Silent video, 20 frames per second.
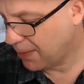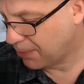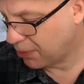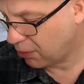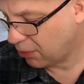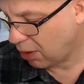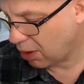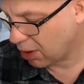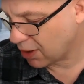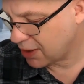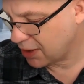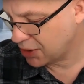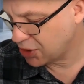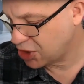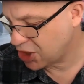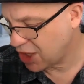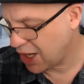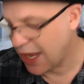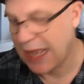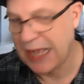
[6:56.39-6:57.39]
Baroque
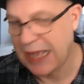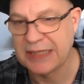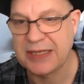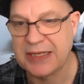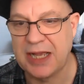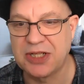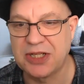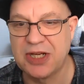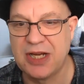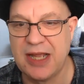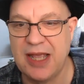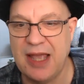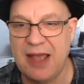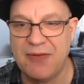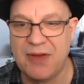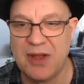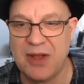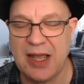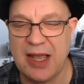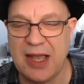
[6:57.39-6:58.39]
and jazz actually
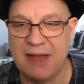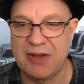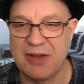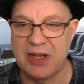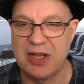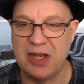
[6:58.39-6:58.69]
have a